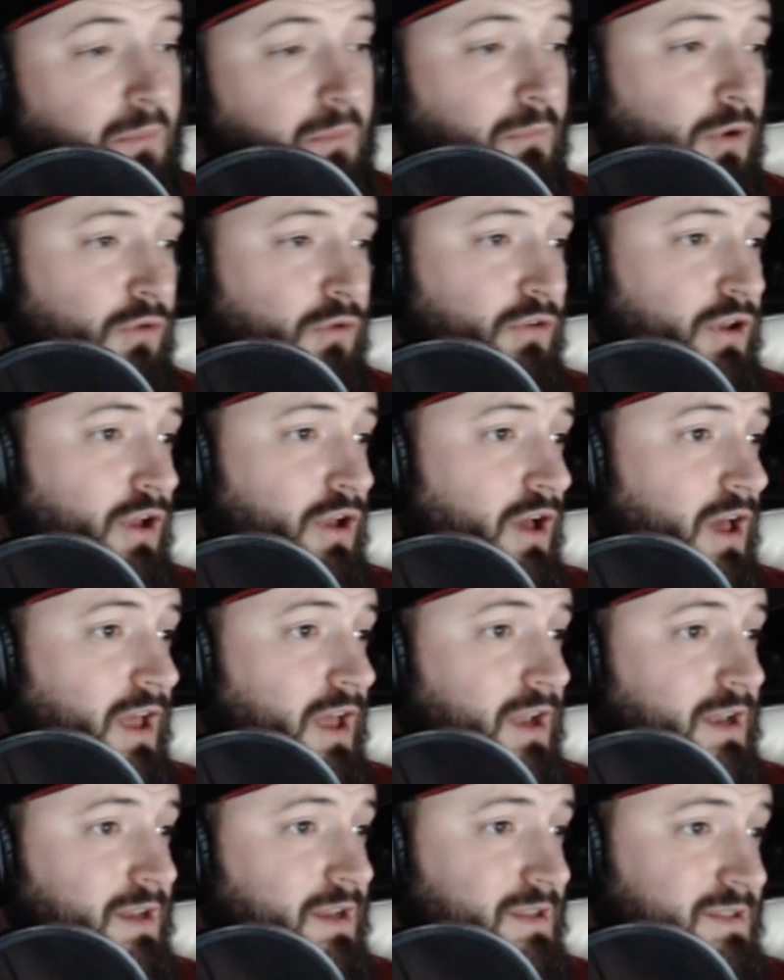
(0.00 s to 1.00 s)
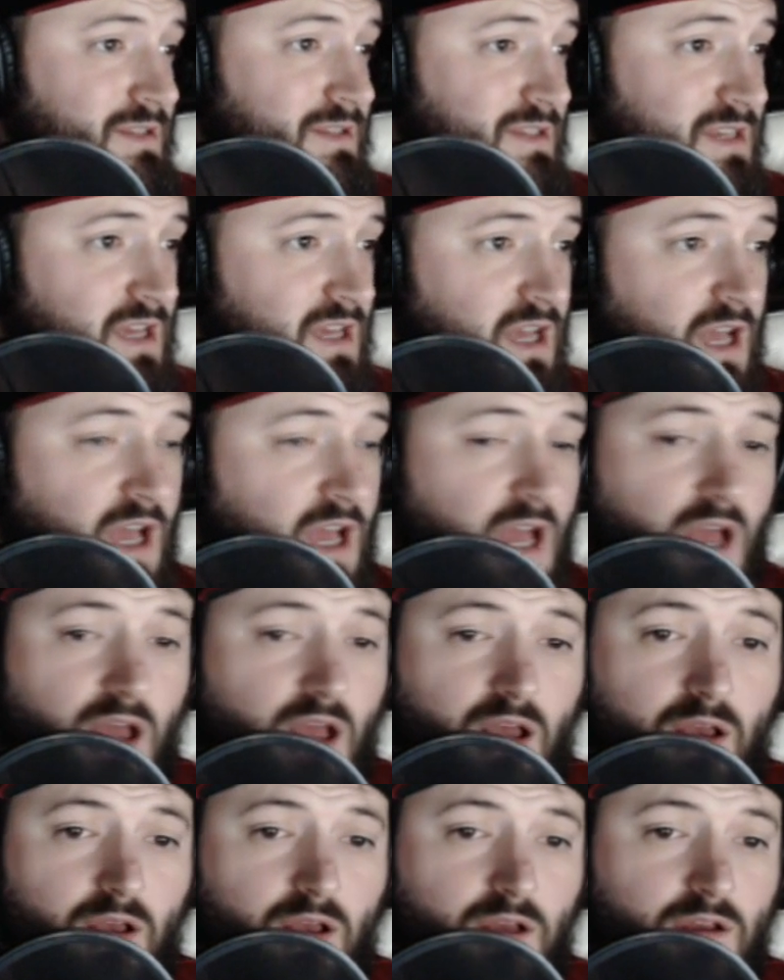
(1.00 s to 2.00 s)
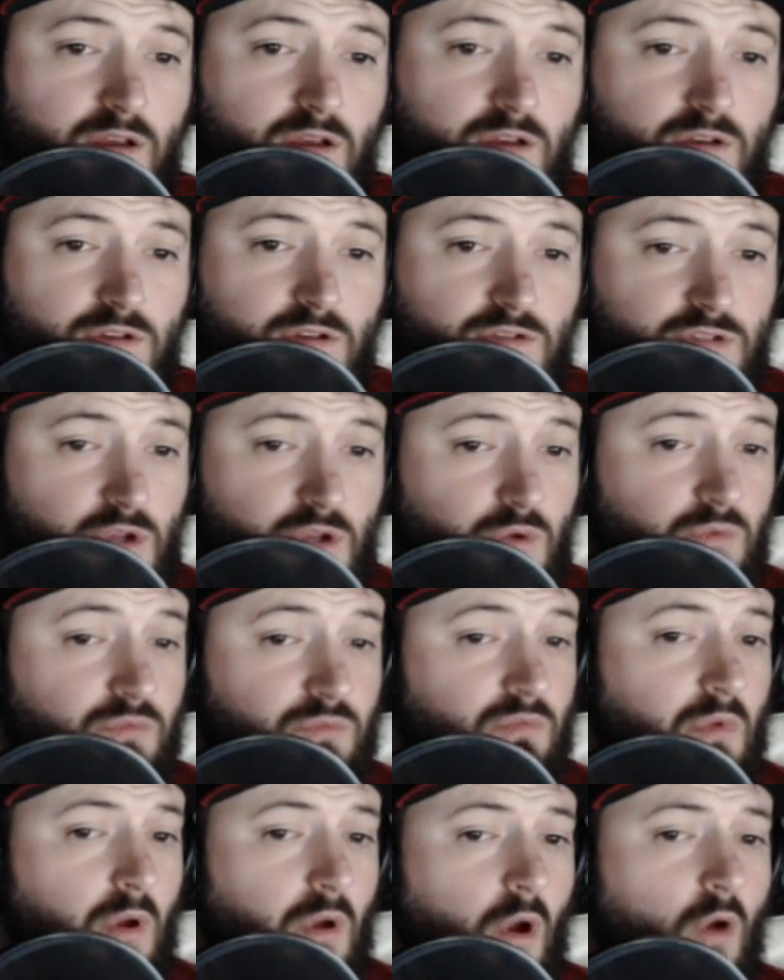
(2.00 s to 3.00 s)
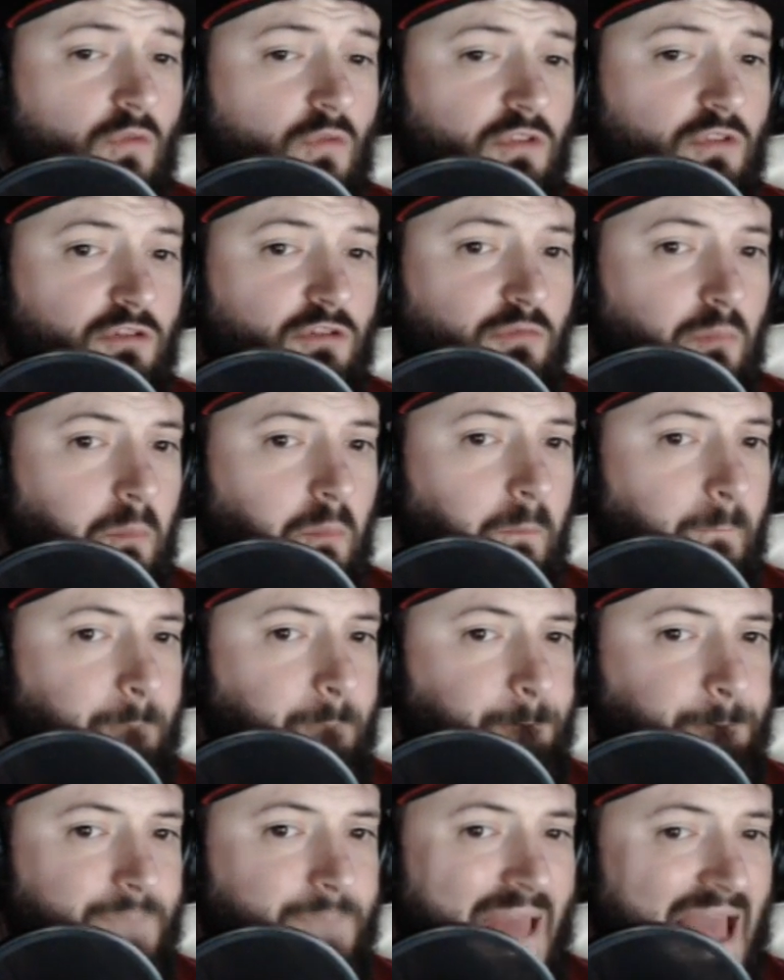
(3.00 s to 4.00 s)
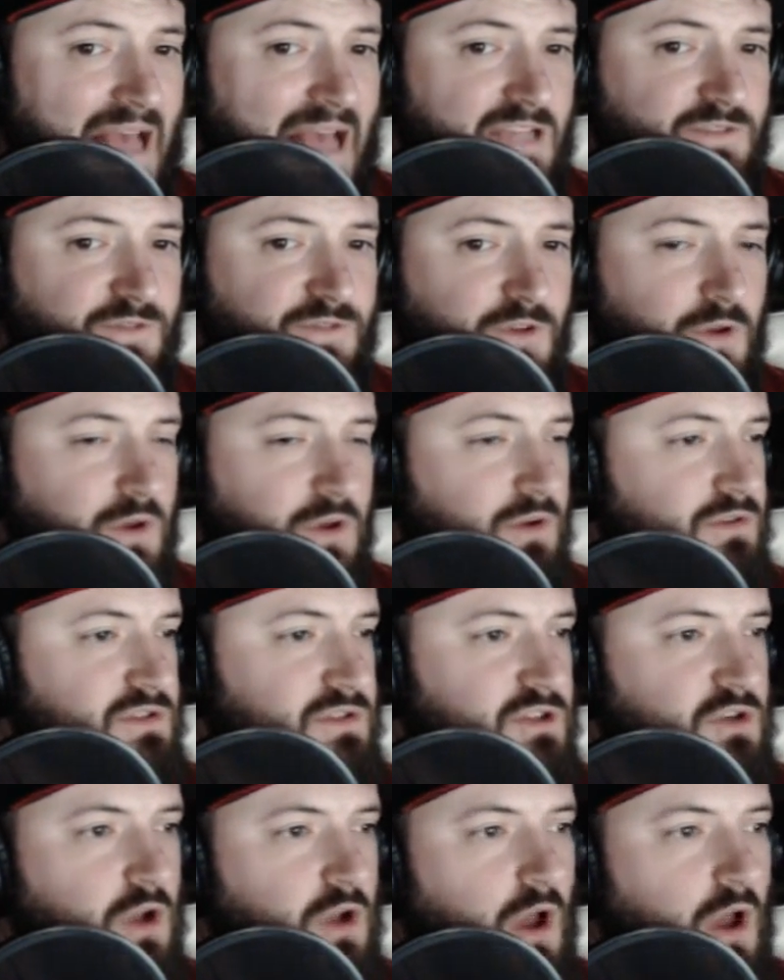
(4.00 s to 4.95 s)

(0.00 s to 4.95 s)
moving on. So over the past few years,